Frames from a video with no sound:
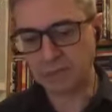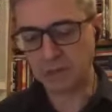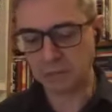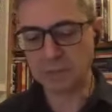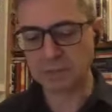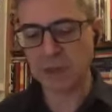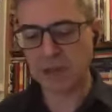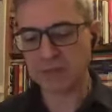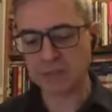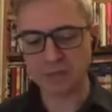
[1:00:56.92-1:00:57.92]

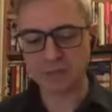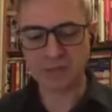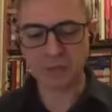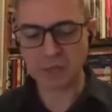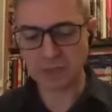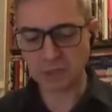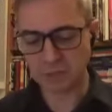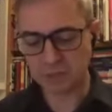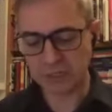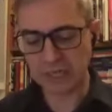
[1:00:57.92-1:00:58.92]
perspectives. I mean,
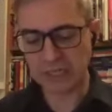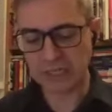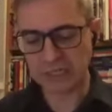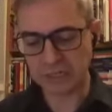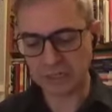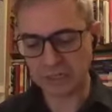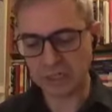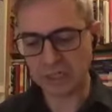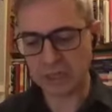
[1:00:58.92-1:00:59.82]
new takes on